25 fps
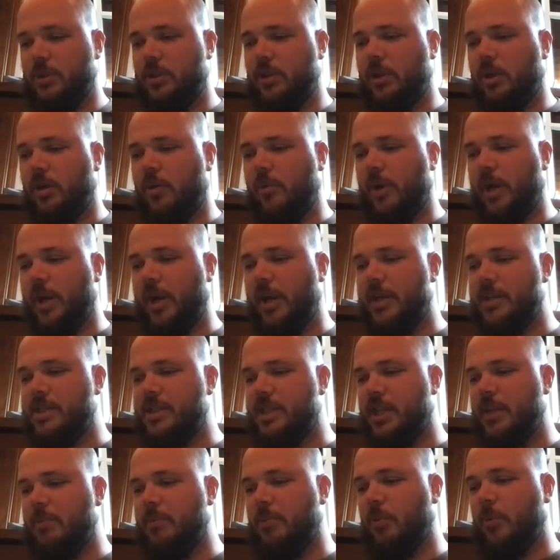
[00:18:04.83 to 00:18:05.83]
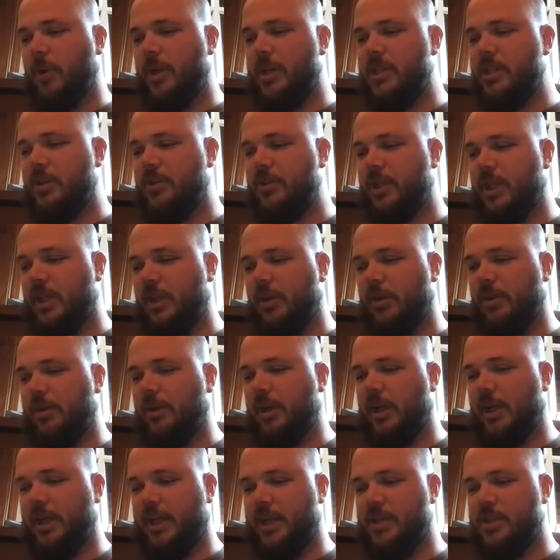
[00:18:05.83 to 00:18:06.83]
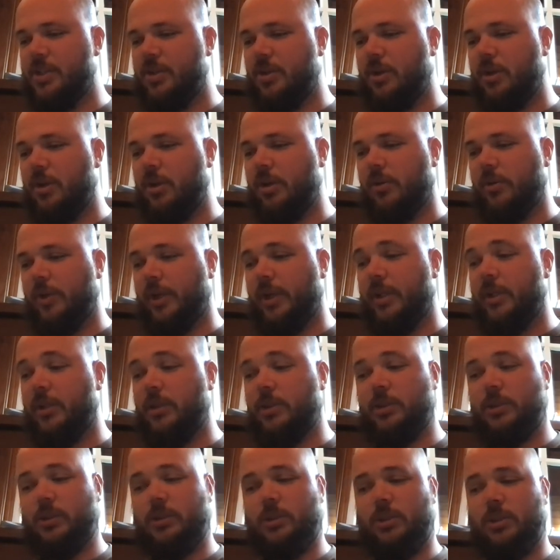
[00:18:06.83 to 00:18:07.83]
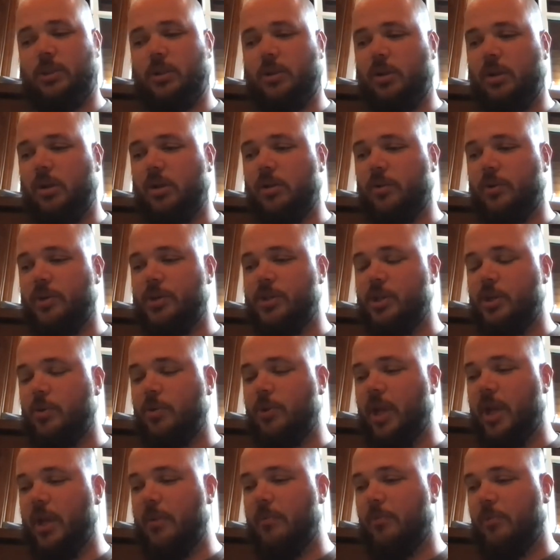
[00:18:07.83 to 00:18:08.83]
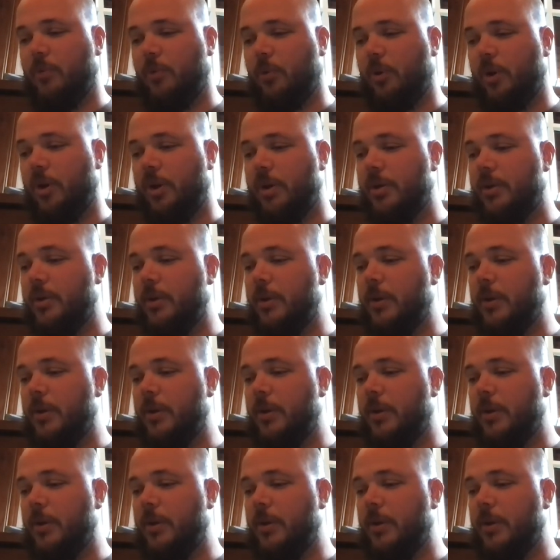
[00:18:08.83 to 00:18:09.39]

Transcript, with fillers: "All right," I said, "but wait till dinner. I guess you're hungry." "Well, hungry's no name for it.